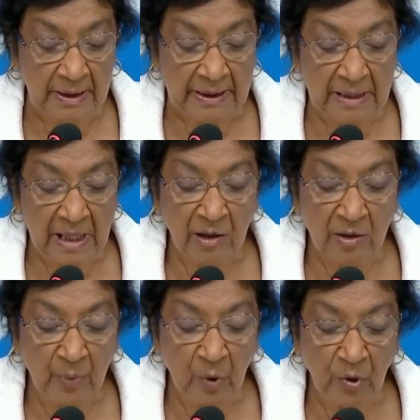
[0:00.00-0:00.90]
In our
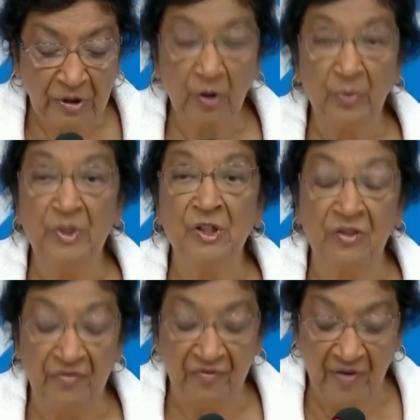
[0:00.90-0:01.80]
report, the
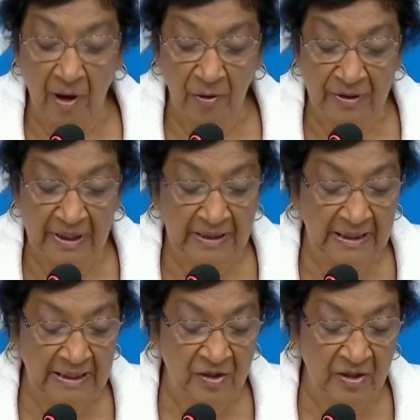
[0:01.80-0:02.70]
Commission found that
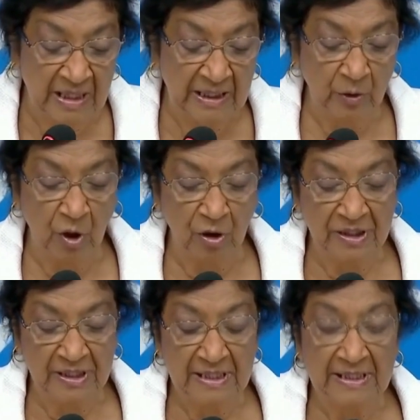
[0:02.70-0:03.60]
the Israeli
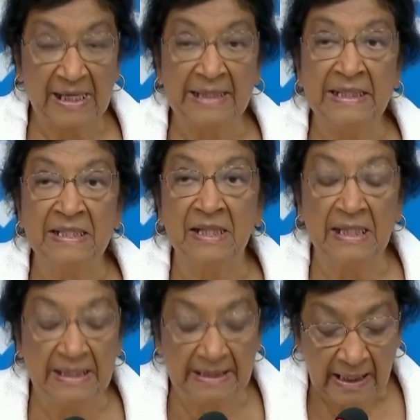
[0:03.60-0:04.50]
authorities and
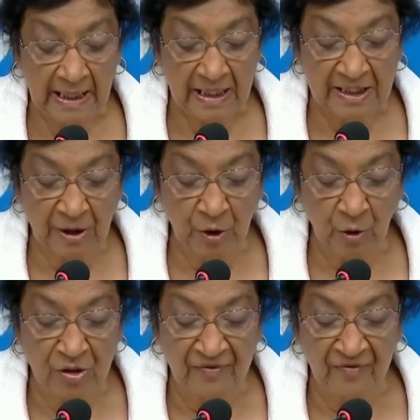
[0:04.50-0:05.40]
Israeli
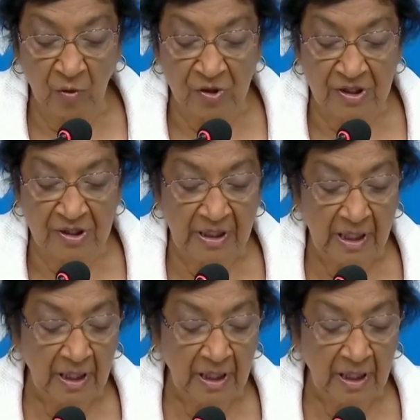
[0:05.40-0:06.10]
security forces